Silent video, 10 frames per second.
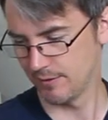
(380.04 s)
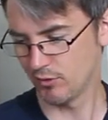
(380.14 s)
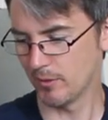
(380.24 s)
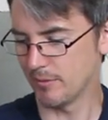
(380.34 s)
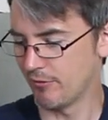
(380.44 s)

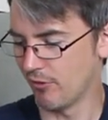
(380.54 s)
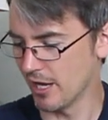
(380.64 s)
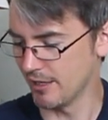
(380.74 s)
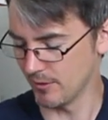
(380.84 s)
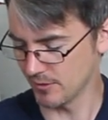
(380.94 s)
probably be
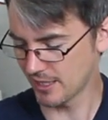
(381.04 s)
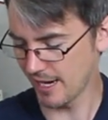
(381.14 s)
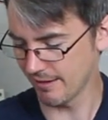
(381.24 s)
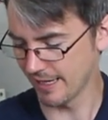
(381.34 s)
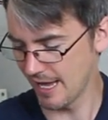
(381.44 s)
fine if it was
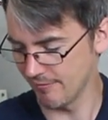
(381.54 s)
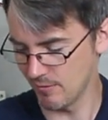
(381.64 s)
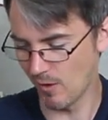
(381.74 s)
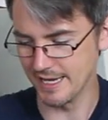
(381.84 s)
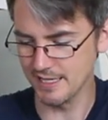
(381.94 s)
carrying a
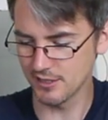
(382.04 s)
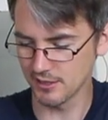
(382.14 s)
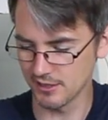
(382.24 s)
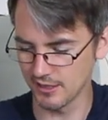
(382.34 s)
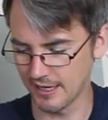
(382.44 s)
heavy weight,
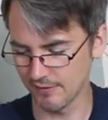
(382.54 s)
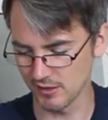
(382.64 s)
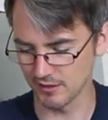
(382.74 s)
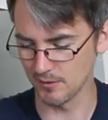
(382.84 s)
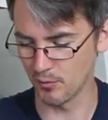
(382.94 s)
because then I'd have
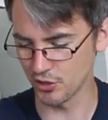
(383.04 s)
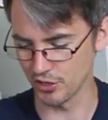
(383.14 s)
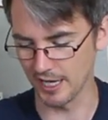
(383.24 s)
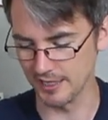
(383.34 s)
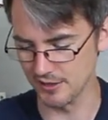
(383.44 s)
something to push
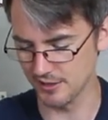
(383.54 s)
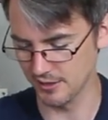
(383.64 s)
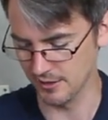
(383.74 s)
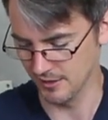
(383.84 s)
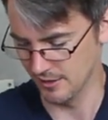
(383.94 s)
against.
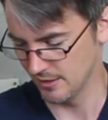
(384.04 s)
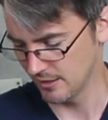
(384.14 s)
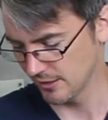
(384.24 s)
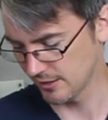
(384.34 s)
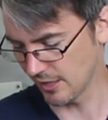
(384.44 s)

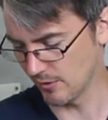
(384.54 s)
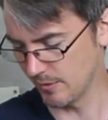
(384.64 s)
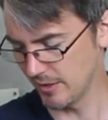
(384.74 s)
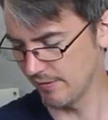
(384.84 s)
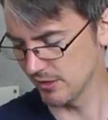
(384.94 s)

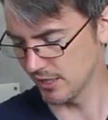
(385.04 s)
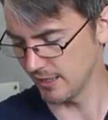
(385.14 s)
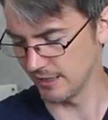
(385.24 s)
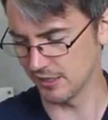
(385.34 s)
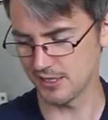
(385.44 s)
So even
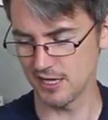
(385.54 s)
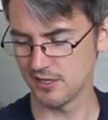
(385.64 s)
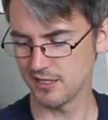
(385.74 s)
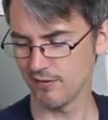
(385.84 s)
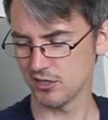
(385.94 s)
turning the
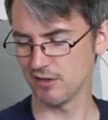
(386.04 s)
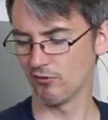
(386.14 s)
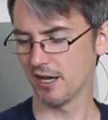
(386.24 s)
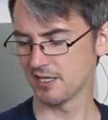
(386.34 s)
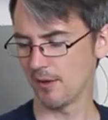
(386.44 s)
sensitivity
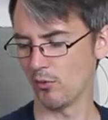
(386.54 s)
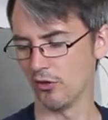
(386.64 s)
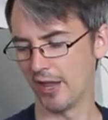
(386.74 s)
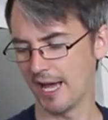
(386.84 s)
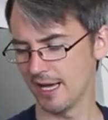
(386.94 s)
right up
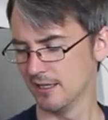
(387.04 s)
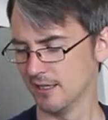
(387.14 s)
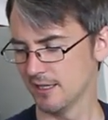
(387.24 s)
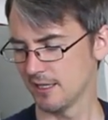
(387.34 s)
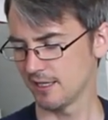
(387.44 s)
on that,
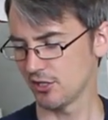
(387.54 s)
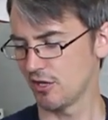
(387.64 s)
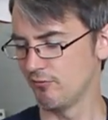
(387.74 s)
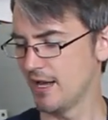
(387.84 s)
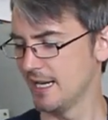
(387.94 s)
it's
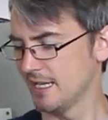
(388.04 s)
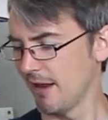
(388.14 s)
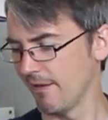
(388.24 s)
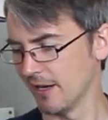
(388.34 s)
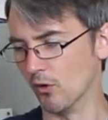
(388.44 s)
actually really
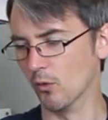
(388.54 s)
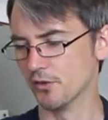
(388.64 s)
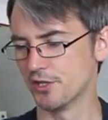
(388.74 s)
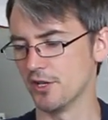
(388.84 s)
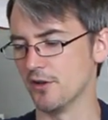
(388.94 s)

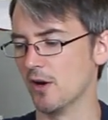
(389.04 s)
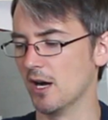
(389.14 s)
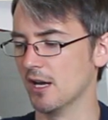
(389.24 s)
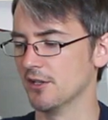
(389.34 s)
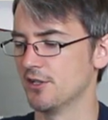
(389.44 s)
difficult
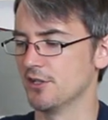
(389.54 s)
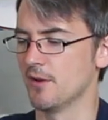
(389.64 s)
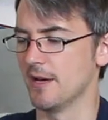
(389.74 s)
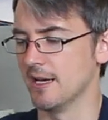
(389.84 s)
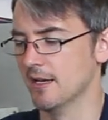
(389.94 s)
to
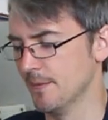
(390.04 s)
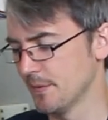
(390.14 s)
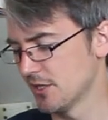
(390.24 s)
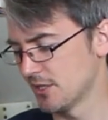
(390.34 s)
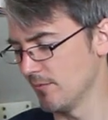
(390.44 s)
do it.
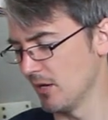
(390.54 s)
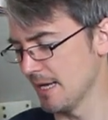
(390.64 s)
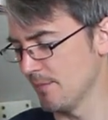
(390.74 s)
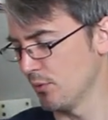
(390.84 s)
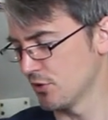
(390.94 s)

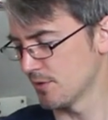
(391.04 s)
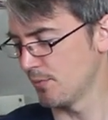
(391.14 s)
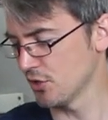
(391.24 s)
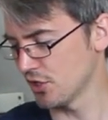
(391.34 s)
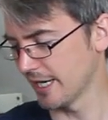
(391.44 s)
Similarly, just
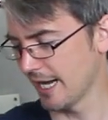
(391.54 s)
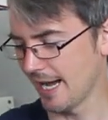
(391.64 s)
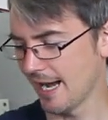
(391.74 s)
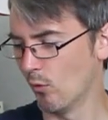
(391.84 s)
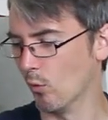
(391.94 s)
pushing
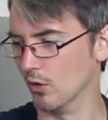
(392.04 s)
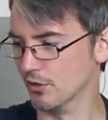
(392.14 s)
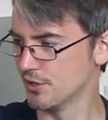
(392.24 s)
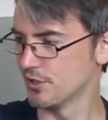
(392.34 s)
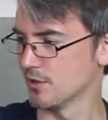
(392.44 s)

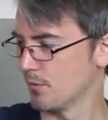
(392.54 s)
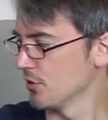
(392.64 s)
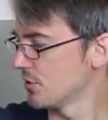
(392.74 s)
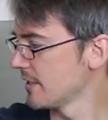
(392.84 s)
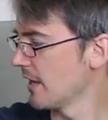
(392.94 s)
outwards to
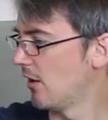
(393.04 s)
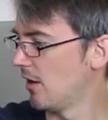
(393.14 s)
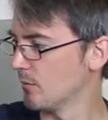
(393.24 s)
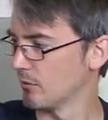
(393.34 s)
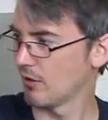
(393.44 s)
push the
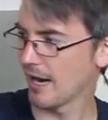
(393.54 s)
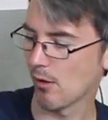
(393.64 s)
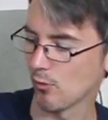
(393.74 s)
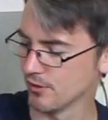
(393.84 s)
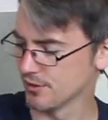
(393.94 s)
arm
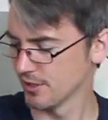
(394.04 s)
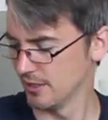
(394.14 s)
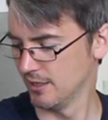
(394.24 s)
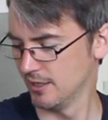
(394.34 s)
around,